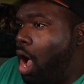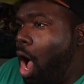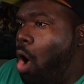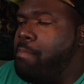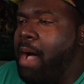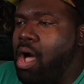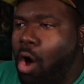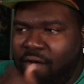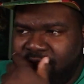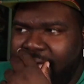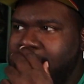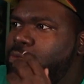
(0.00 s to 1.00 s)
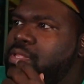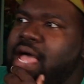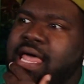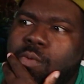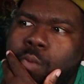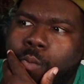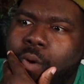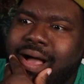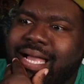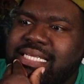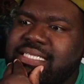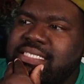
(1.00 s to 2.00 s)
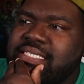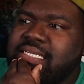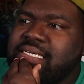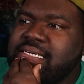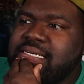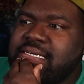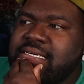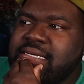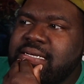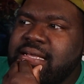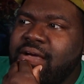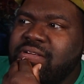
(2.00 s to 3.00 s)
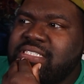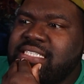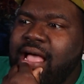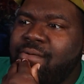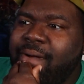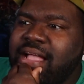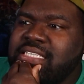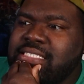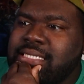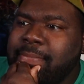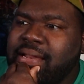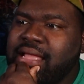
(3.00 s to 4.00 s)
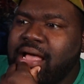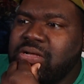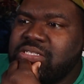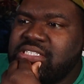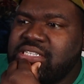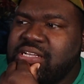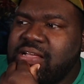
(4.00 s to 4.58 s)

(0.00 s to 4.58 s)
Oh my, I forgot what the other one was. It was Cyrax and somebody else.